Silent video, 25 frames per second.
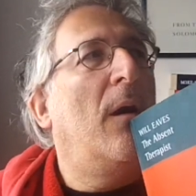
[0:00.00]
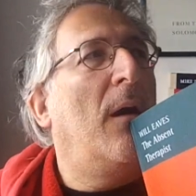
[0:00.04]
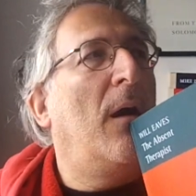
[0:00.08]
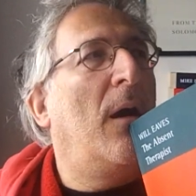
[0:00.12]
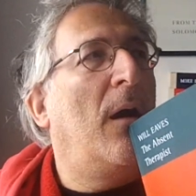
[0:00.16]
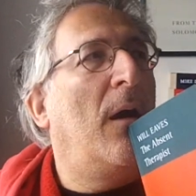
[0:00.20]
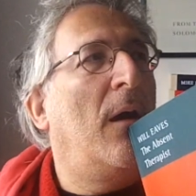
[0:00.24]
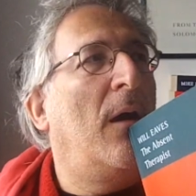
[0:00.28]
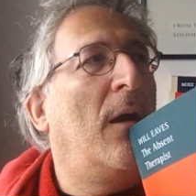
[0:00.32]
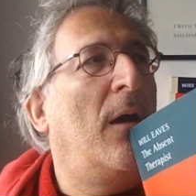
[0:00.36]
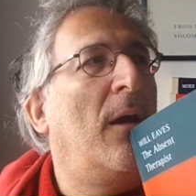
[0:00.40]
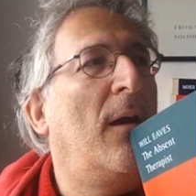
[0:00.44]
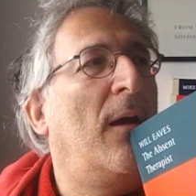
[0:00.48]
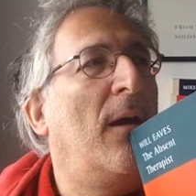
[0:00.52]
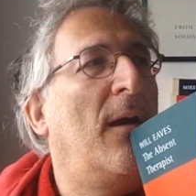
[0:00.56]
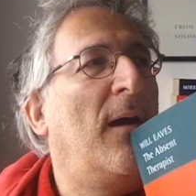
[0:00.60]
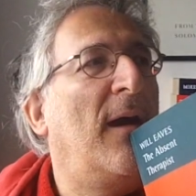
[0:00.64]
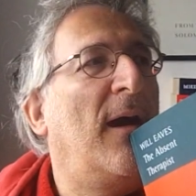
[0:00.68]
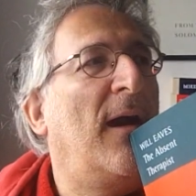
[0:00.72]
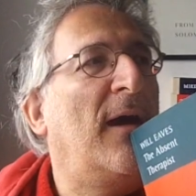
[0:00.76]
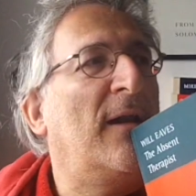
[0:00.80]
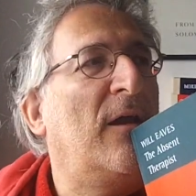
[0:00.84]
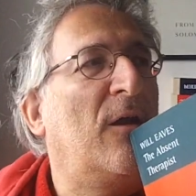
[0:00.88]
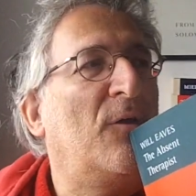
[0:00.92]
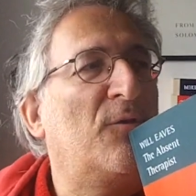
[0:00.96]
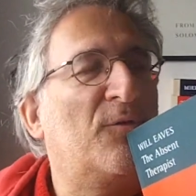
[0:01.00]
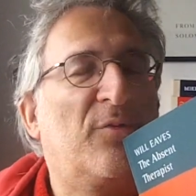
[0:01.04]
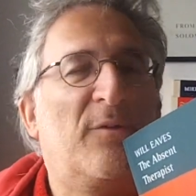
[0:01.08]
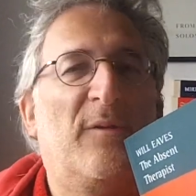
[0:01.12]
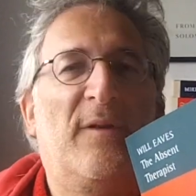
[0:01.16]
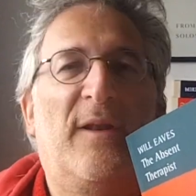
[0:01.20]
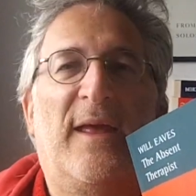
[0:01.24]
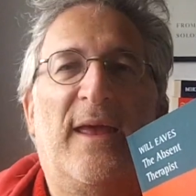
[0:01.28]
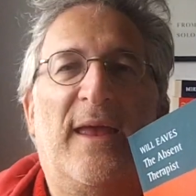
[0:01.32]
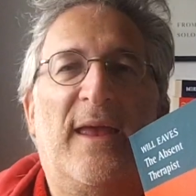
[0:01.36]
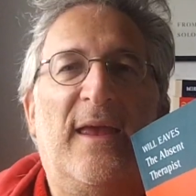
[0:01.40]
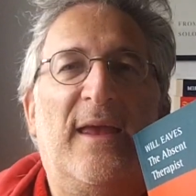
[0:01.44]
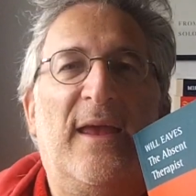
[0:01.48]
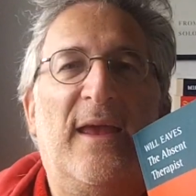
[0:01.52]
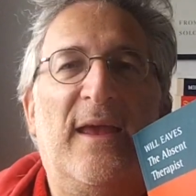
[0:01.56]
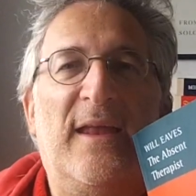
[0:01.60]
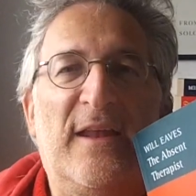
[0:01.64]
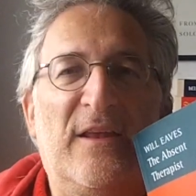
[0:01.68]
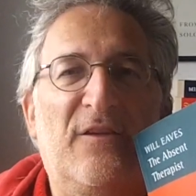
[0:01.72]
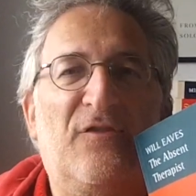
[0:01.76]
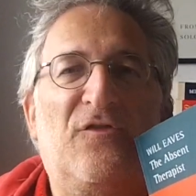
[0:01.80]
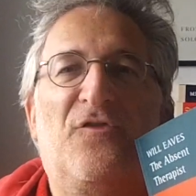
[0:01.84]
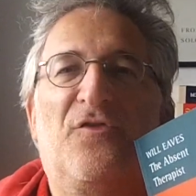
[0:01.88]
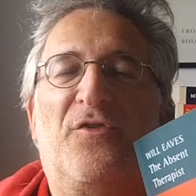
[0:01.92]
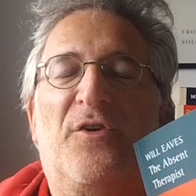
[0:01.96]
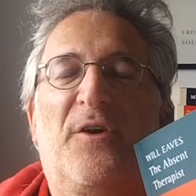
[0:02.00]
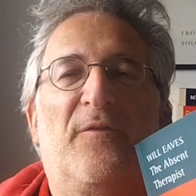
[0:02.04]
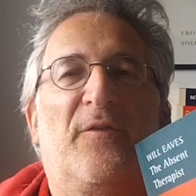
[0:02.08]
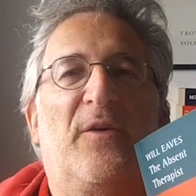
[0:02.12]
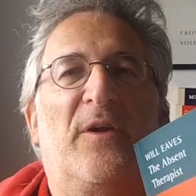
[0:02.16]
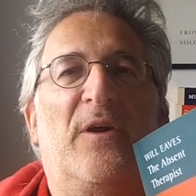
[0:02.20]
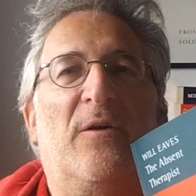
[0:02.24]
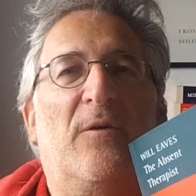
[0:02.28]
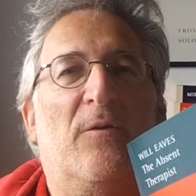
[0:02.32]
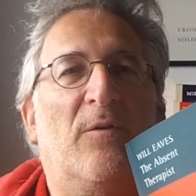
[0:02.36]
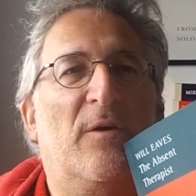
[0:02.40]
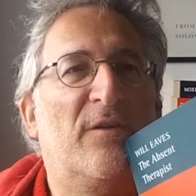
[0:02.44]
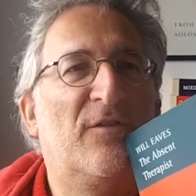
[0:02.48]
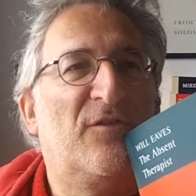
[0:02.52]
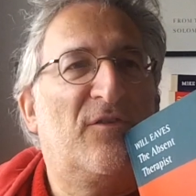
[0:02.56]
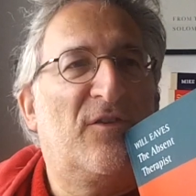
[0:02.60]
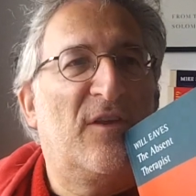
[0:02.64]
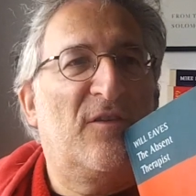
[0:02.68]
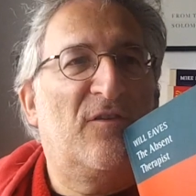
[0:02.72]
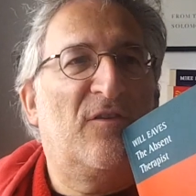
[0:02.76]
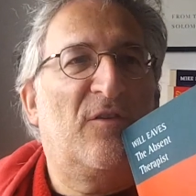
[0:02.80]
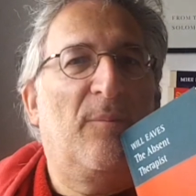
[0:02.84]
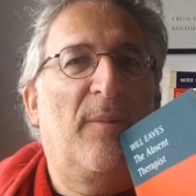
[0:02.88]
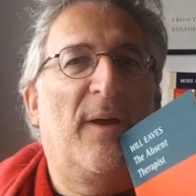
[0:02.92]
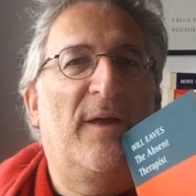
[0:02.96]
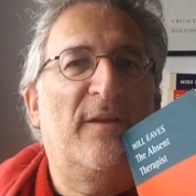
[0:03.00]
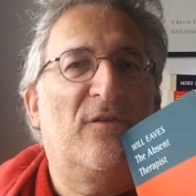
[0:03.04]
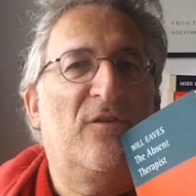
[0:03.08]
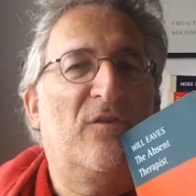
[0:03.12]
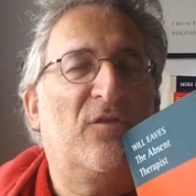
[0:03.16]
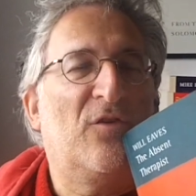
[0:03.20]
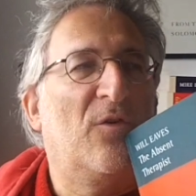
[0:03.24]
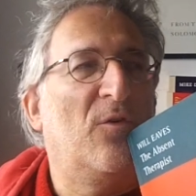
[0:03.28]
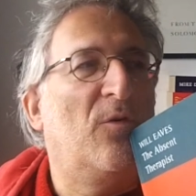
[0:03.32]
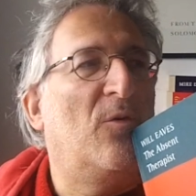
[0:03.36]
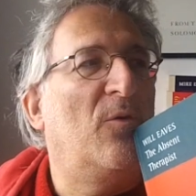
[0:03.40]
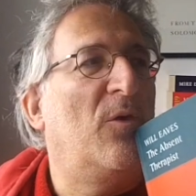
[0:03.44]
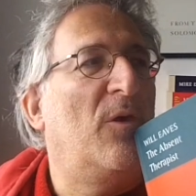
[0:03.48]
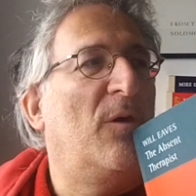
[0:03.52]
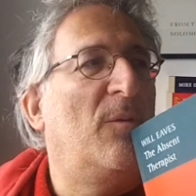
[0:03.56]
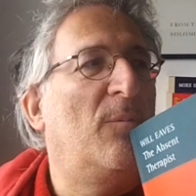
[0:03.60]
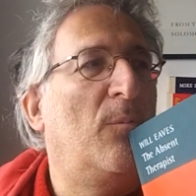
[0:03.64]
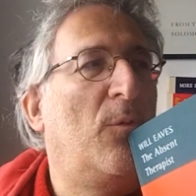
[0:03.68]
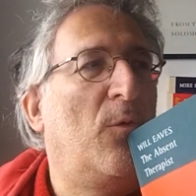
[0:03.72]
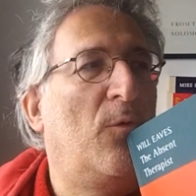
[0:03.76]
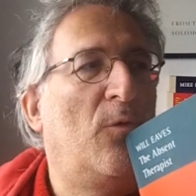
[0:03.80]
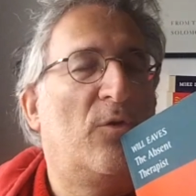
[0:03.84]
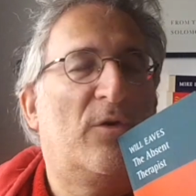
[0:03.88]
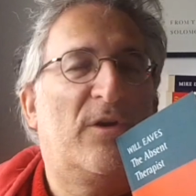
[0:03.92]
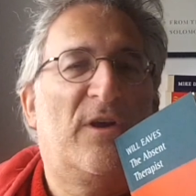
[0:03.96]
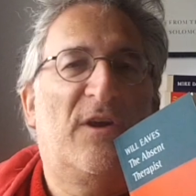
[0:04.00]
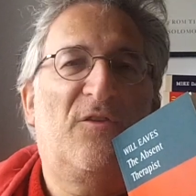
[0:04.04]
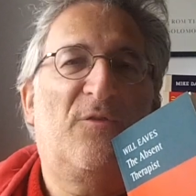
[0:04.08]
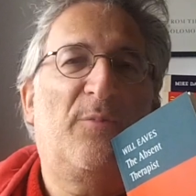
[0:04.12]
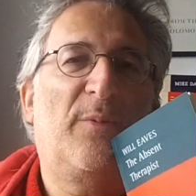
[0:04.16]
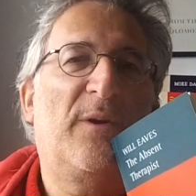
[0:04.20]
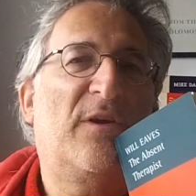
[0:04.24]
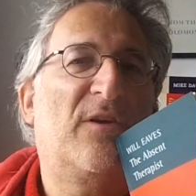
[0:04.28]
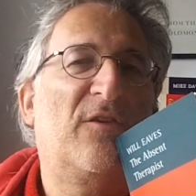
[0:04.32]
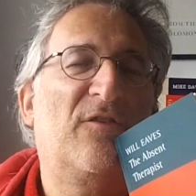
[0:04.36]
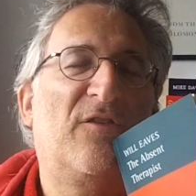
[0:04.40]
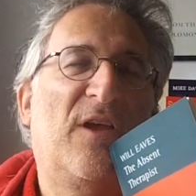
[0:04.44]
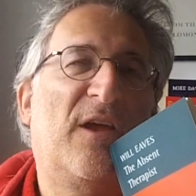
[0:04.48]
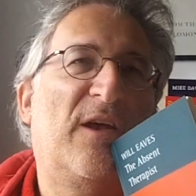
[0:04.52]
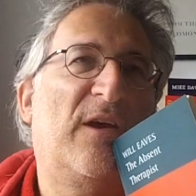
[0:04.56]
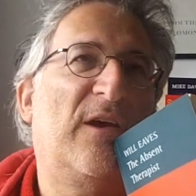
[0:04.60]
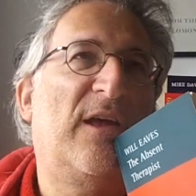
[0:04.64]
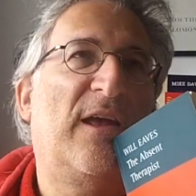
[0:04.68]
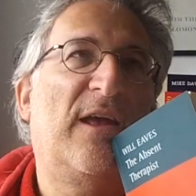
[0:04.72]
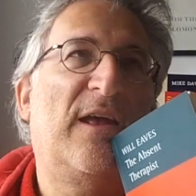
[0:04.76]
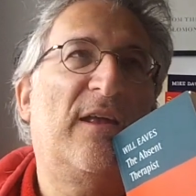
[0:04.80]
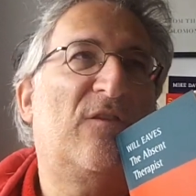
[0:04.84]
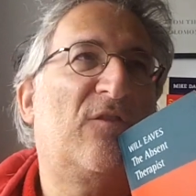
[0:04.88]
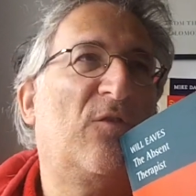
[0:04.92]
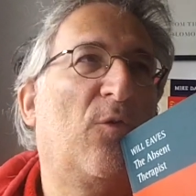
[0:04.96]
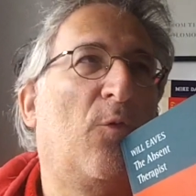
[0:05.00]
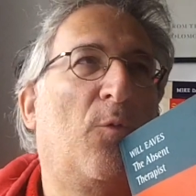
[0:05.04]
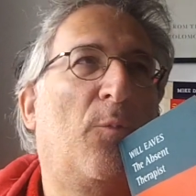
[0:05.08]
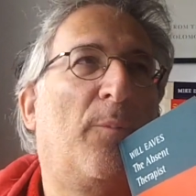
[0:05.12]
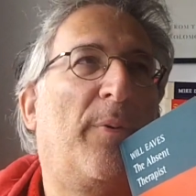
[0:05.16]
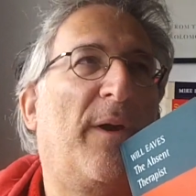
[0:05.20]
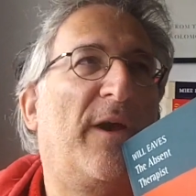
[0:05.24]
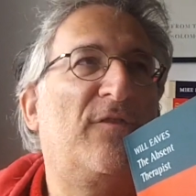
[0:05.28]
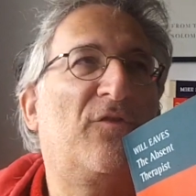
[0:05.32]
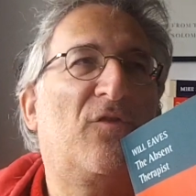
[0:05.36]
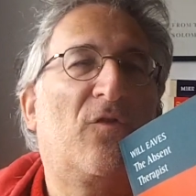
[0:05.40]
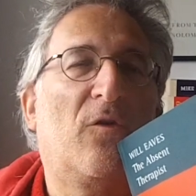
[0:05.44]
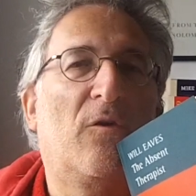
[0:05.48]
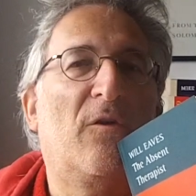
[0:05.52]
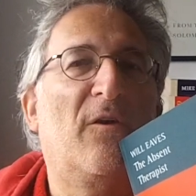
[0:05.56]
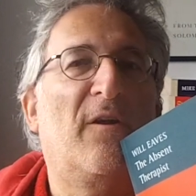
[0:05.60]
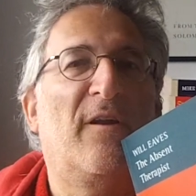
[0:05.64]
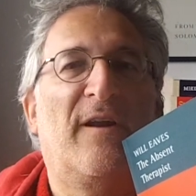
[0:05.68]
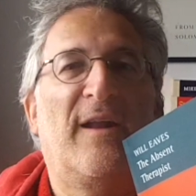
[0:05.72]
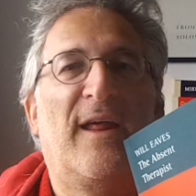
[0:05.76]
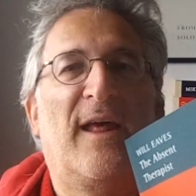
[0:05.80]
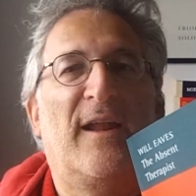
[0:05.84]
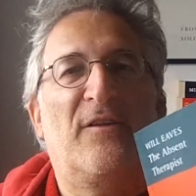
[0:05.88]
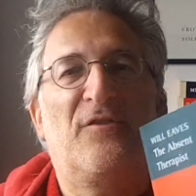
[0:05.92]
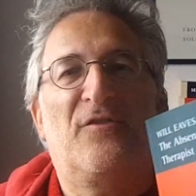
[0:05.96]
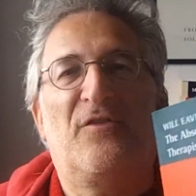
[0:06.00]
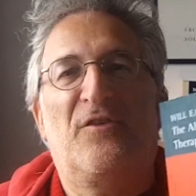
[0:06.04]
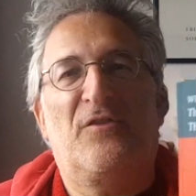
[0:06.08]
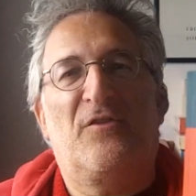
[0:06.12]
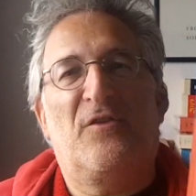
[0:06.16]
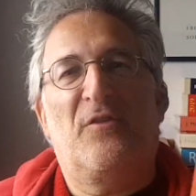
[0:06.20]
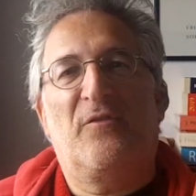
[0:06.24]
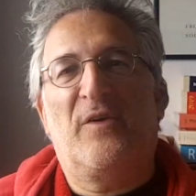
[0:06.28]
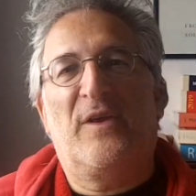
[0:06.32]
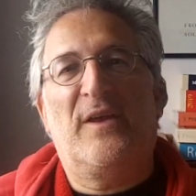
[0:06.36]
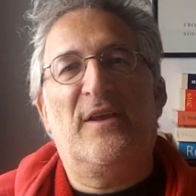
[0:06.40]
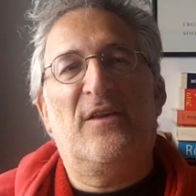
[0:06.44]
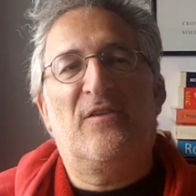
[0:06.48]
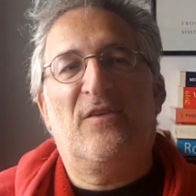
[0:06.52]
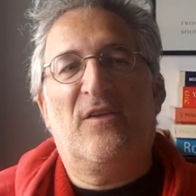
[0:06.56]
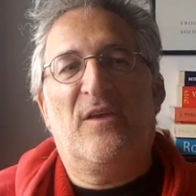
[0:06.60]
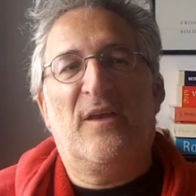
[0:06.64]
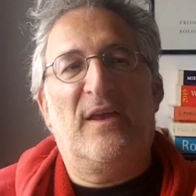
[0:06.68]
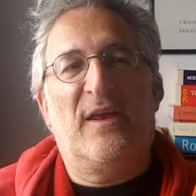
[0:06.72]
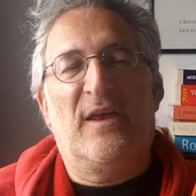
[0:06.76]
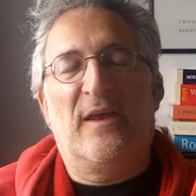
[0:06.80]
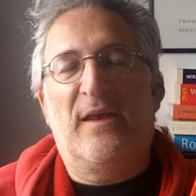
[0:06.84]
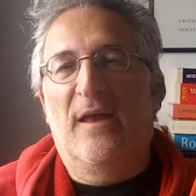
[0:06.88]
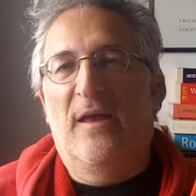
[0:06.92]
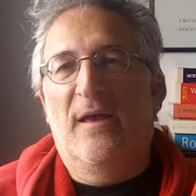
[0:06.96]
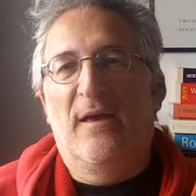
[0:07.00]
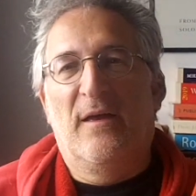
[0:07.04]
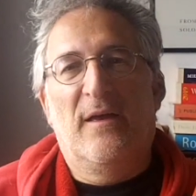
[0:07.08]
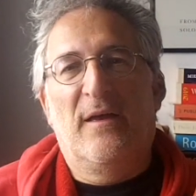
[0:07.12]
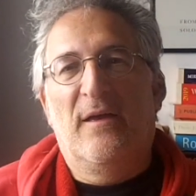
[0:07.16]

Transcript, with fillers: Uh, and ultimately, it is trivial and sentimental and mawkish because it, it's all based on an analysis of E.T.,